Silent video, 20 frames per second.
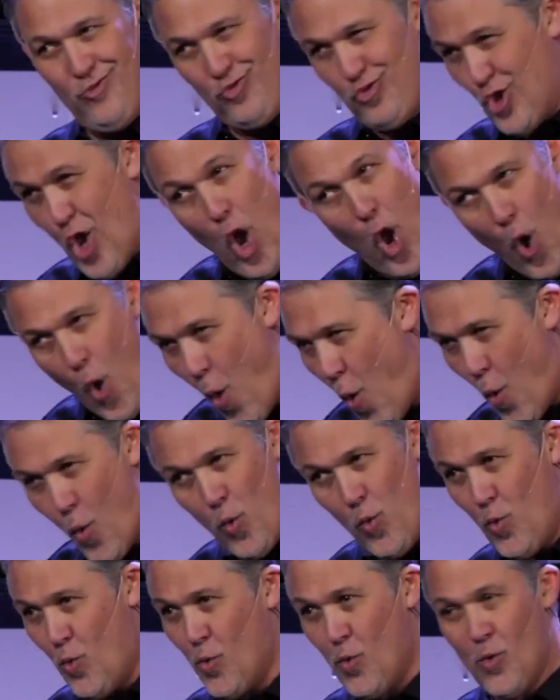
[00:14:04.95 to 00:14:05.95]
No.
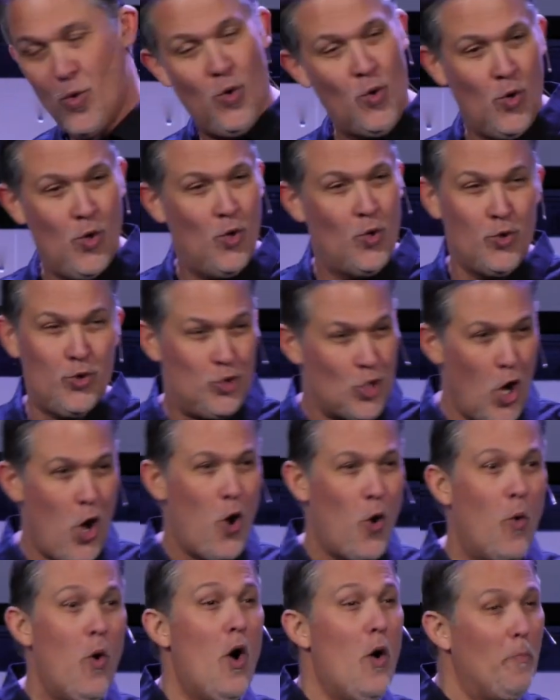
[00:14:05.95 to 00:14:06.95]

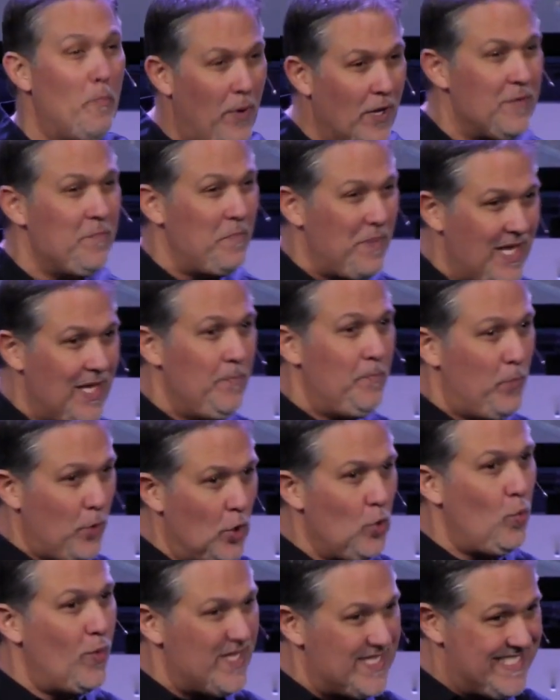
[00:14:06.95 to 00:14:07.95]
No, but
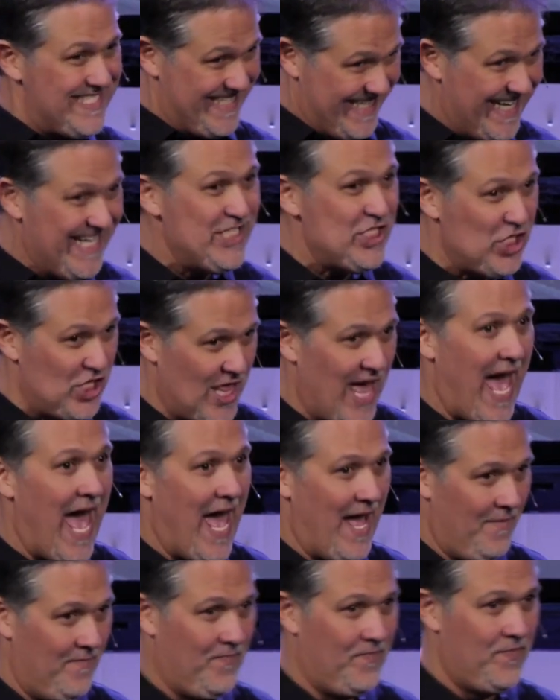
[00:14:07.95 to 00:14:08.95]
people will teach that.
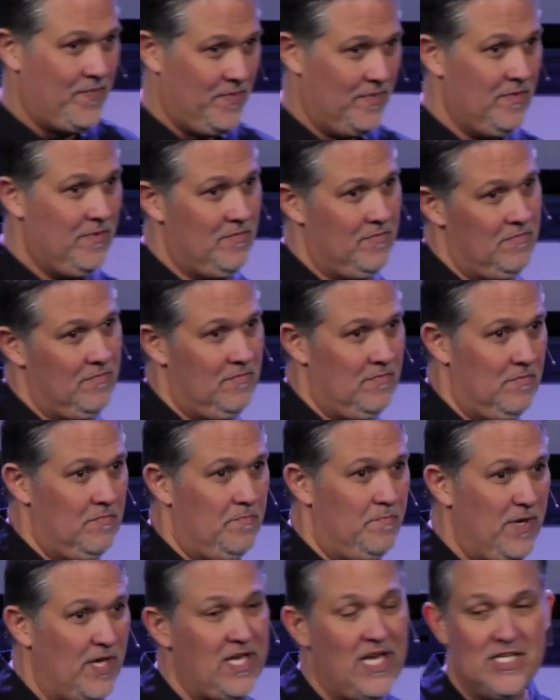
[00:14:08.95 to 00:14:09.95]

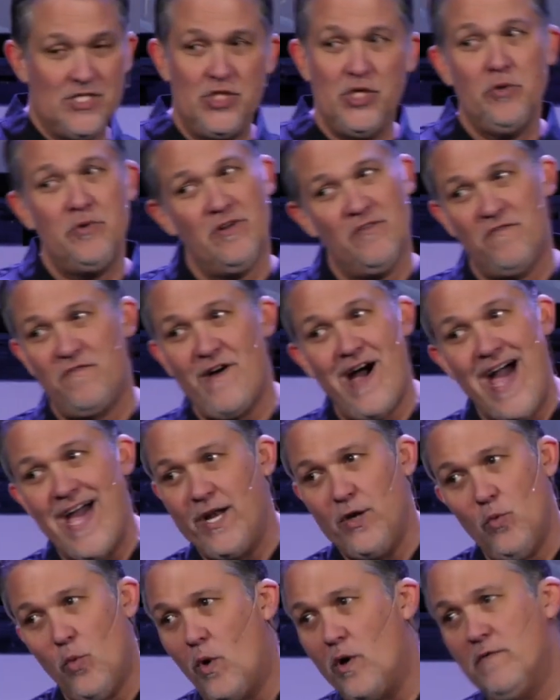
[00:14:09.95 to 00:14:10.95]
Because you can
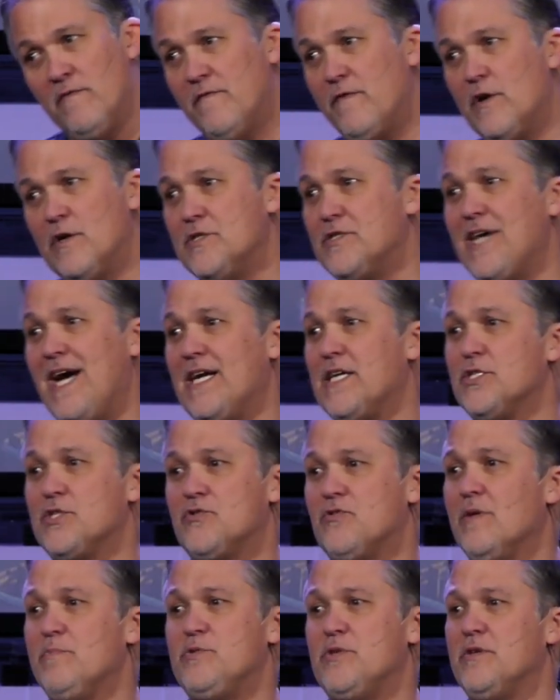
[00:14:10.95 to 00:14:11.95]
find one verse out of
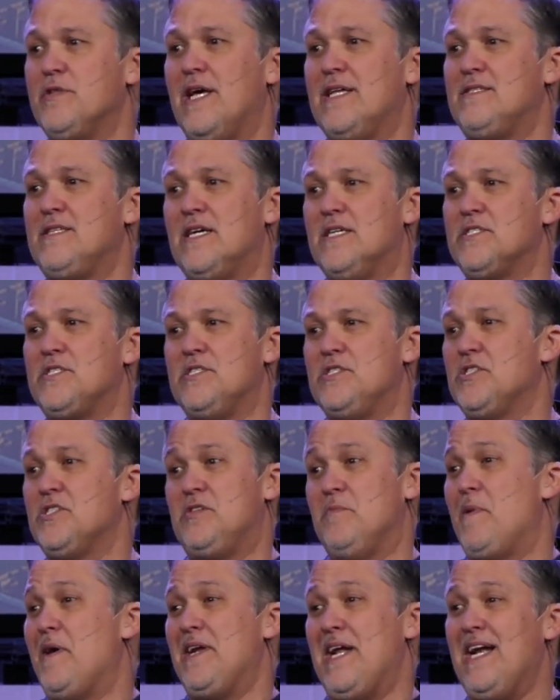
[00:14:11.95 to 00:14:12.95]
Scripture that tells you just
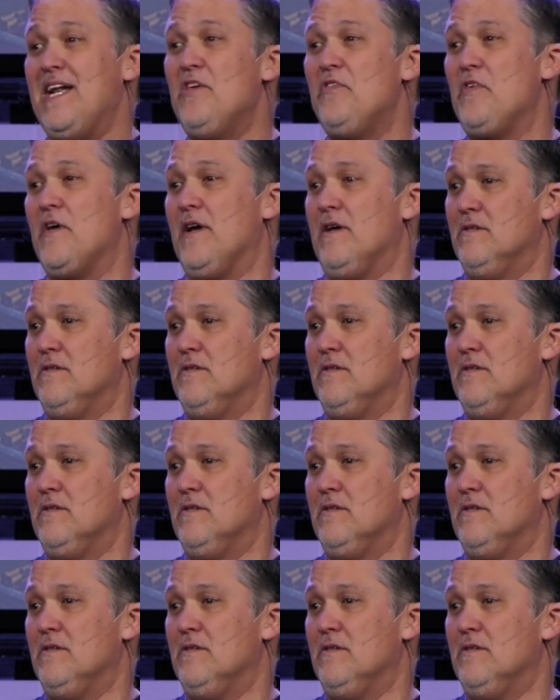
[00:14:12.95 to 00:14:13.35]
about anything.